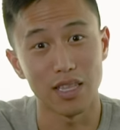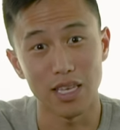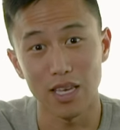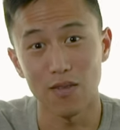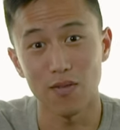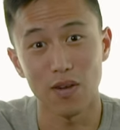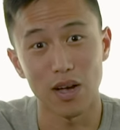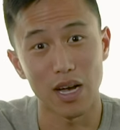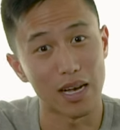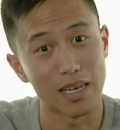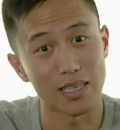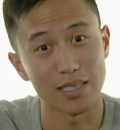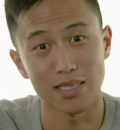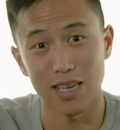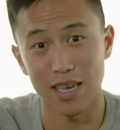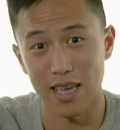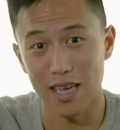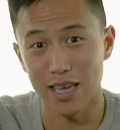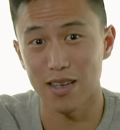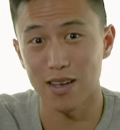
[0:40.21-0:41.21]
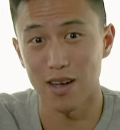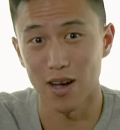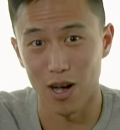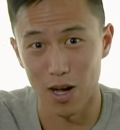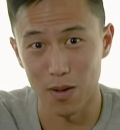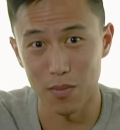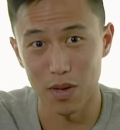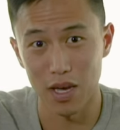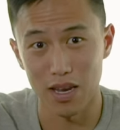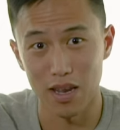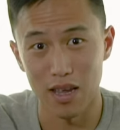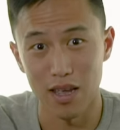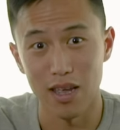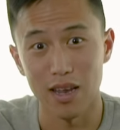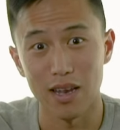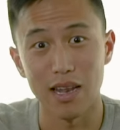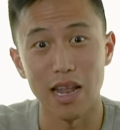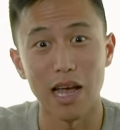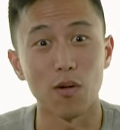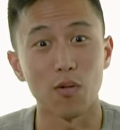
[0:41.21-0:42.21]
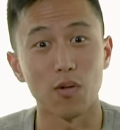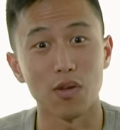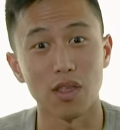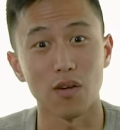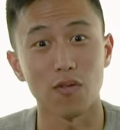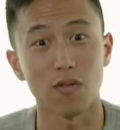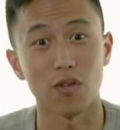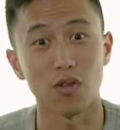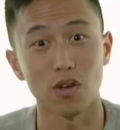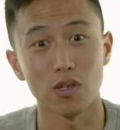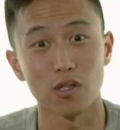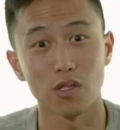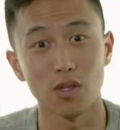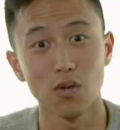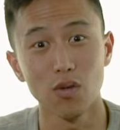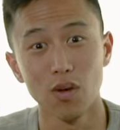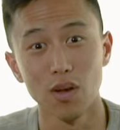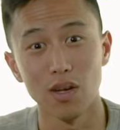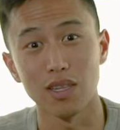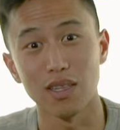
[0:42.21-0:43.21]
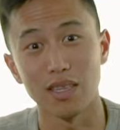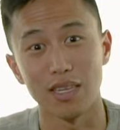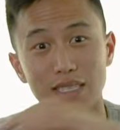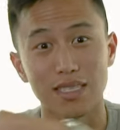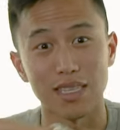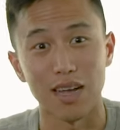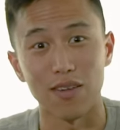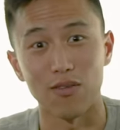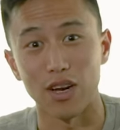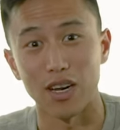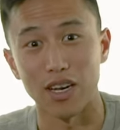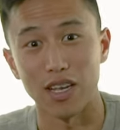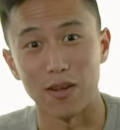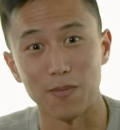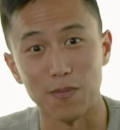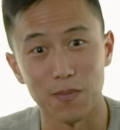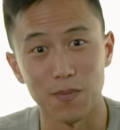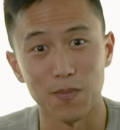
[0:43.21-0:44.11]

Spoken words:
leave us a comment. Now, without further ado, let's dive right in.